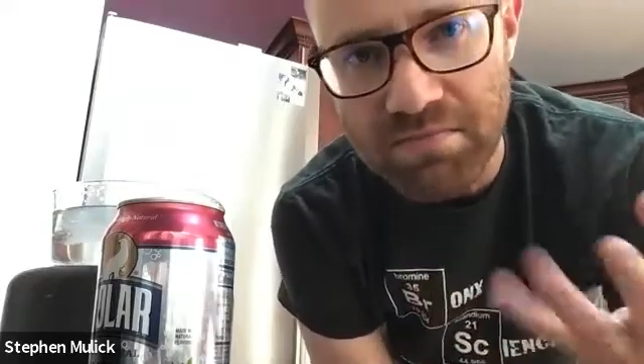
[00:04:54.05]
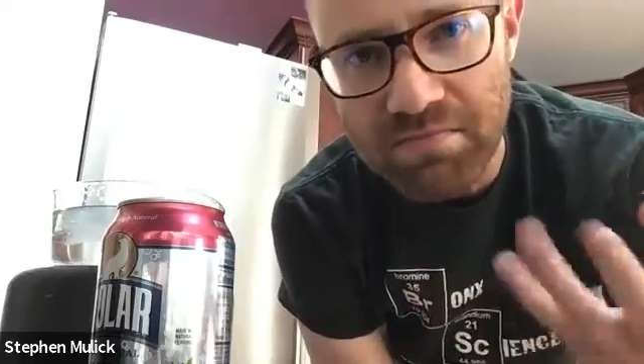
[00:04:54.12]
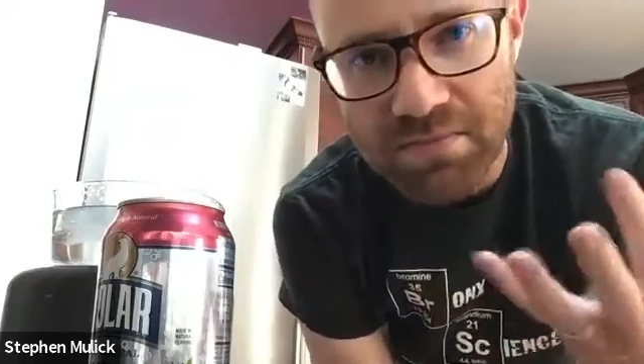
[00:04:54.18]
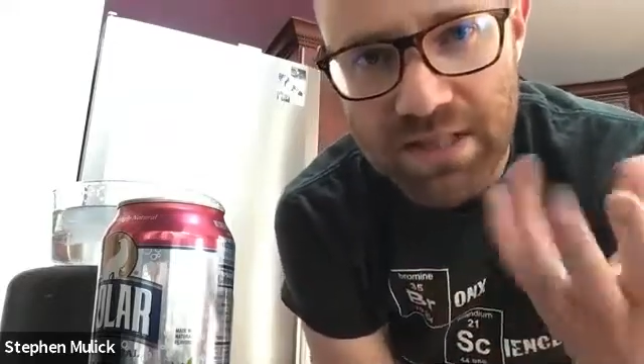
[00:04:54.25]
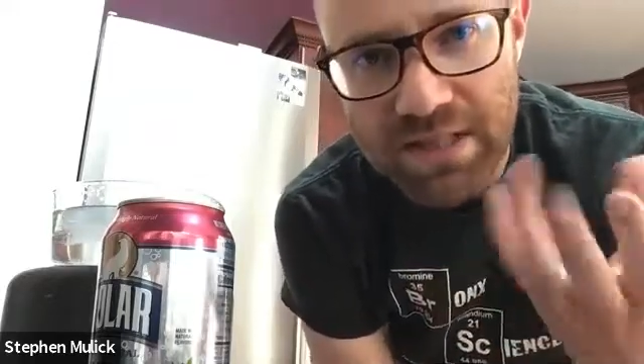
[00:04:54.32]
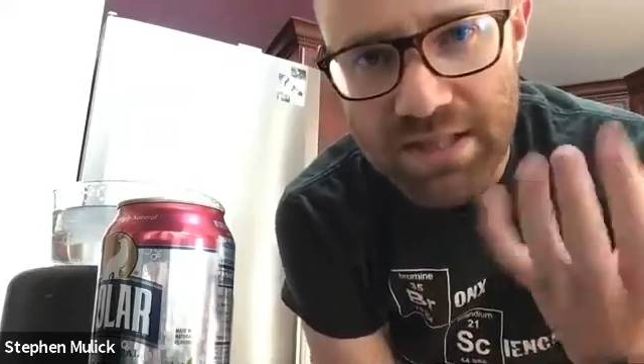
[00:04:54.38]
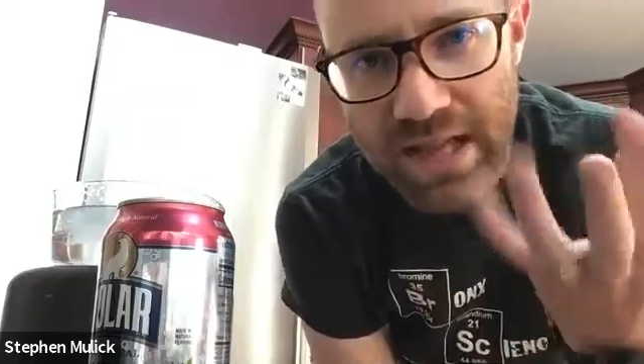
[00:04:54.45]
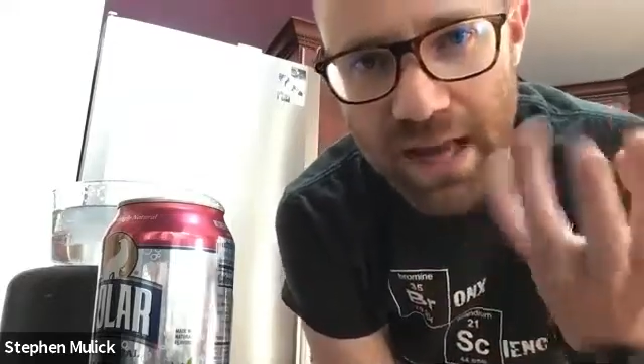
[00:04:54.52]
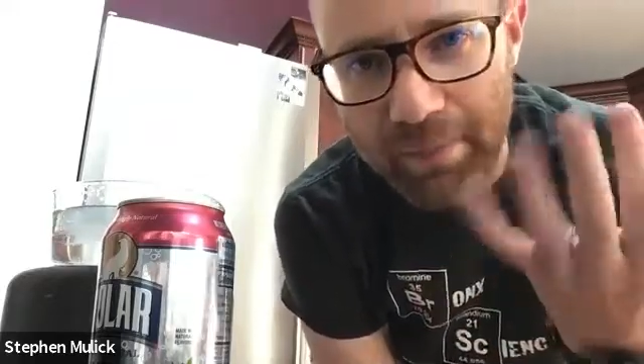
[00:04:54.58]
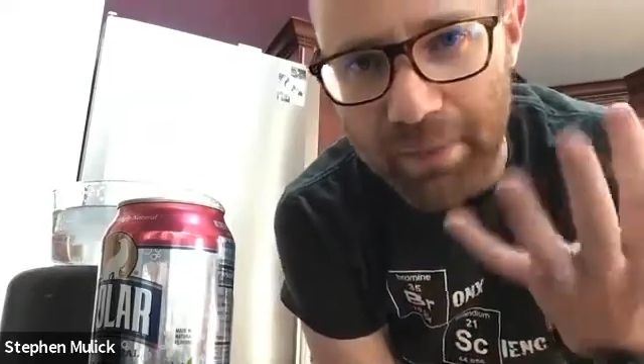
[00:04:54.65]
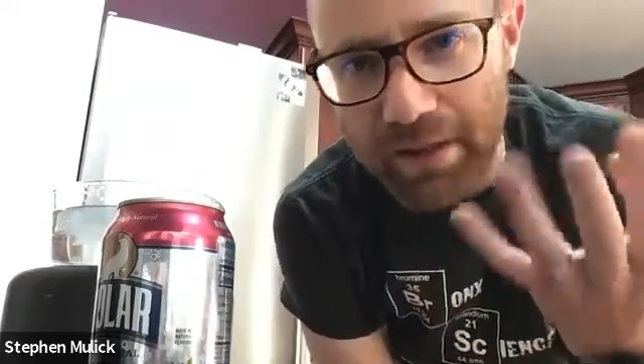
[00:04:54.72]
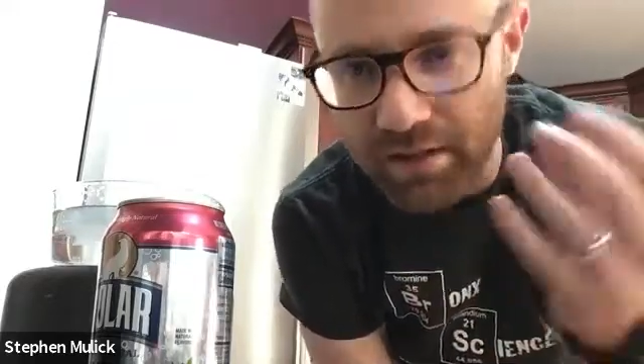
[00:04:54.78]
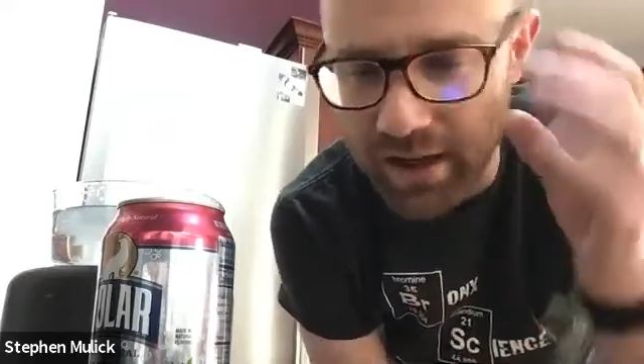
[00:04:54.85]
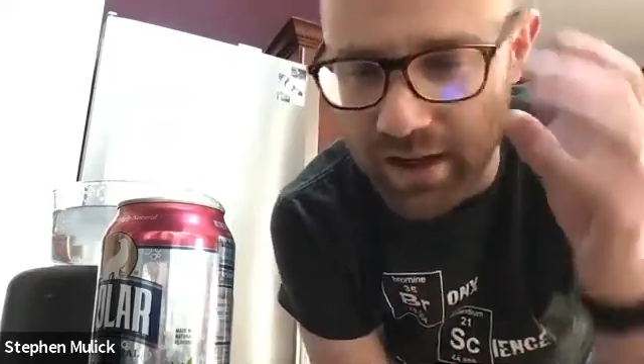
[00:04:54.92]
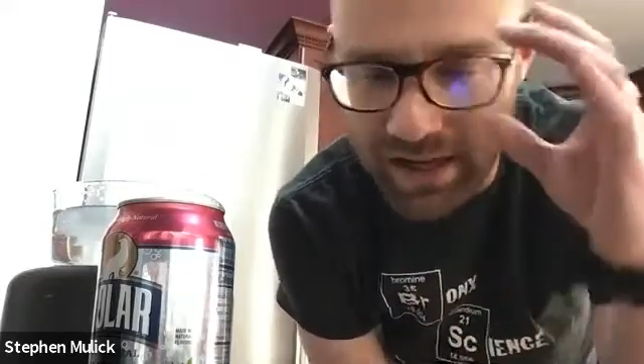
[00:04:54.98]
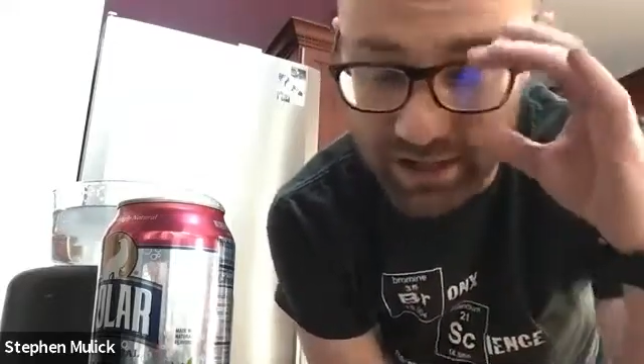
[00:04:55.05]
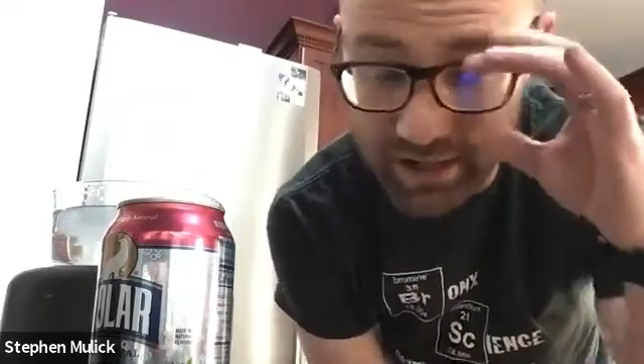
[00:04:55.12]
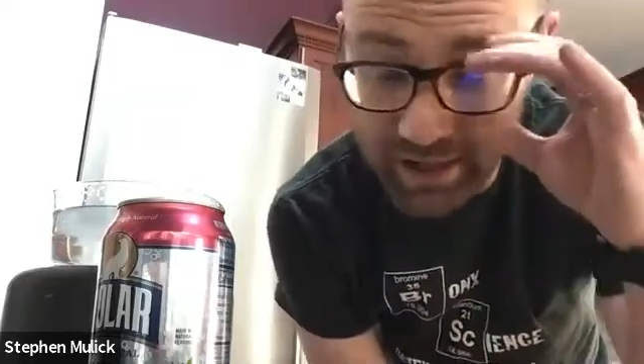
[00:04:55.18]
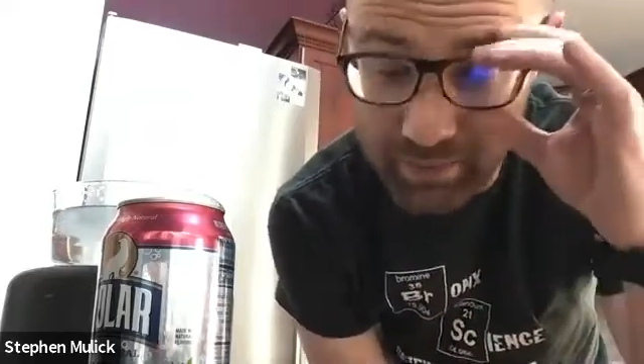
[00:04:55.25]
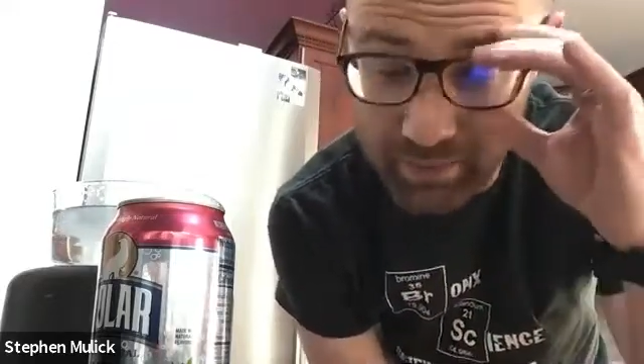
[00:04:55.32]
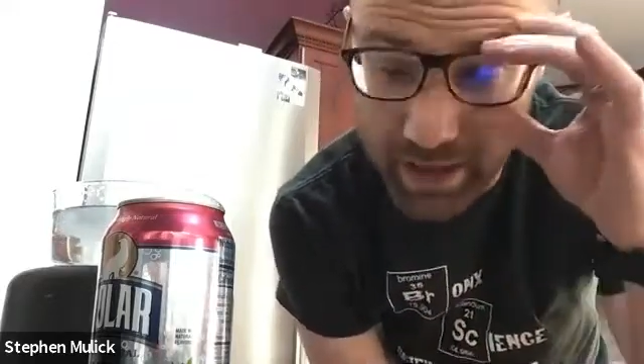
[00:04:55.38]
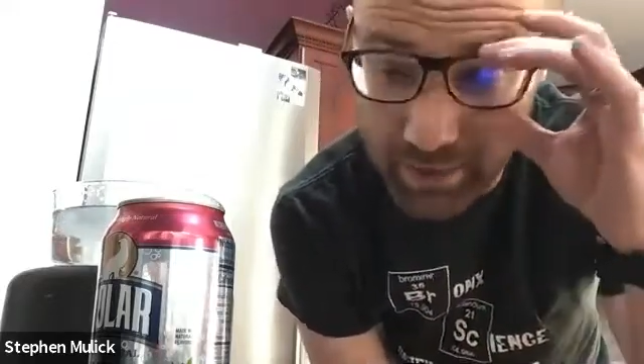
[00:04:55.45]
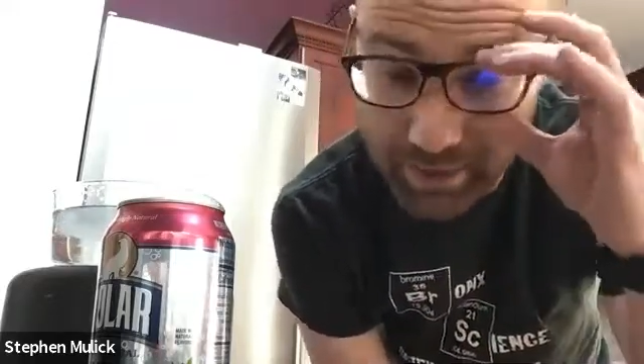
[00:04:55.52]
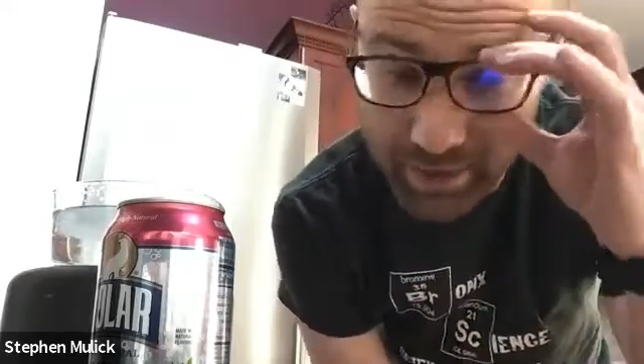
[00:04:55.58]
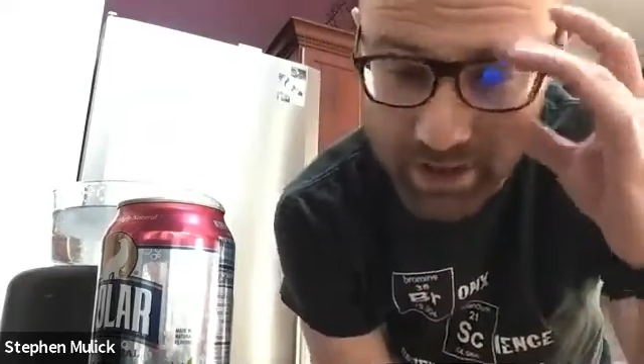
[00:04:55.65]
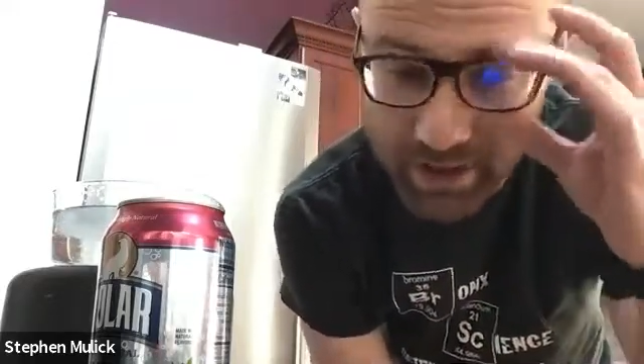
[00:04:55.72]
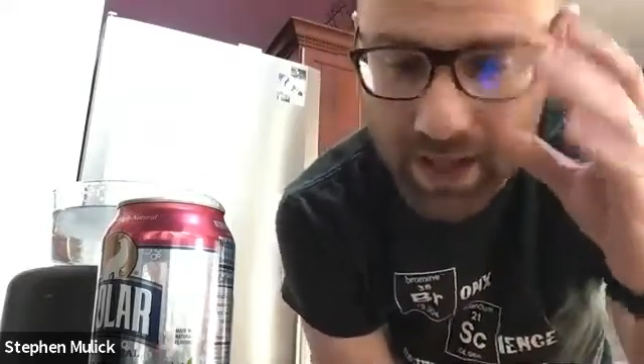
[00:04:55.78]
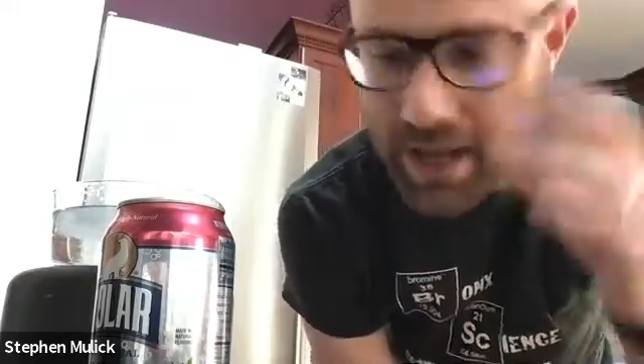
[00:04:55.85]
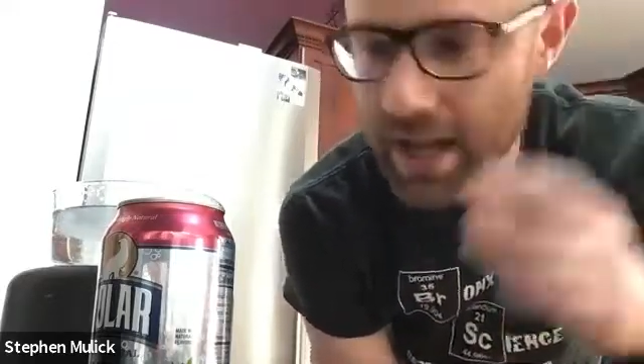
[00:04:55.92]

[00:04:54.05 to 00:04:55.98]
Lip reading: snapping, crackling, and popping,